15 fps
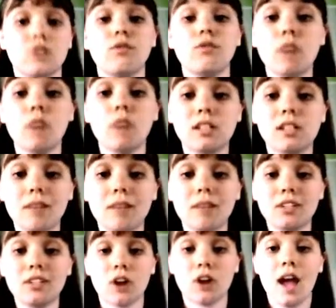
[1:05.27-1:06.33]
for one
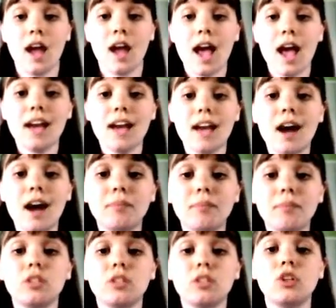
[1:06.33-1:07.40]
semester, at
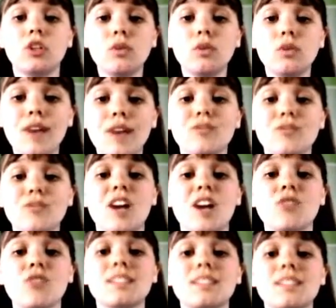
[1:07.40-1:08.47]
up to
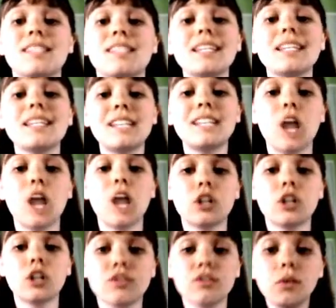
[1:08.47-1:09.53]

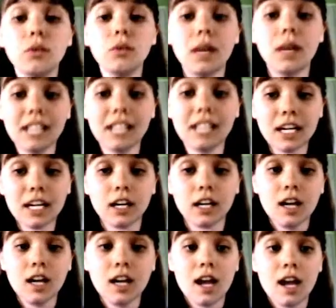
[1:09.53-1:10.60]
$2,160 for 1
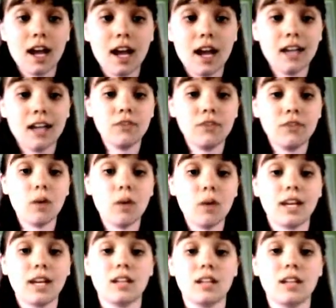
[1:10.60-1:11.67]
year. And if you want
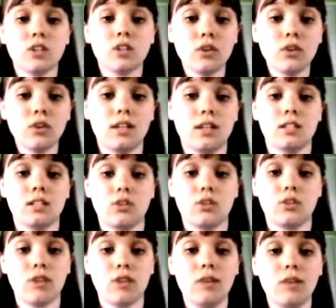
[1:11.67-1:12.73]
to get an associate's
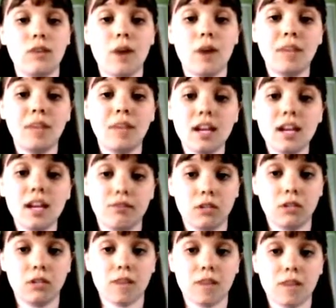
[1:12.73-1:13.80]
degree while being a
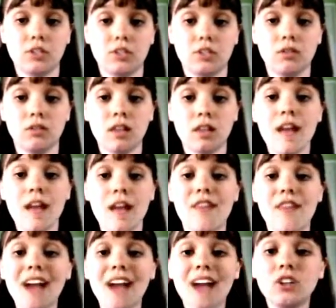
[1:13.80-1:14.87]
full-time student,
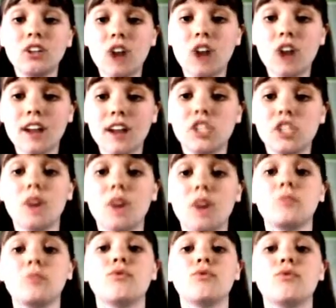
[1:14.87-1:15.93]
that could cost you
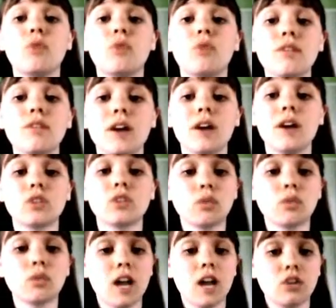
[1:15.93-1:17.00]
up to
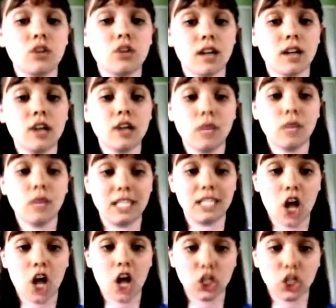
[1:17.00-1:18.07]

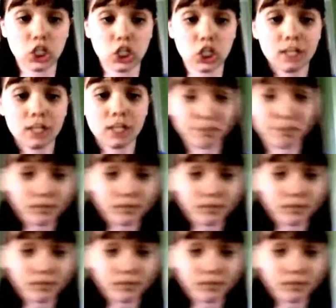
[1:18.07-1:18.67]
$4,320.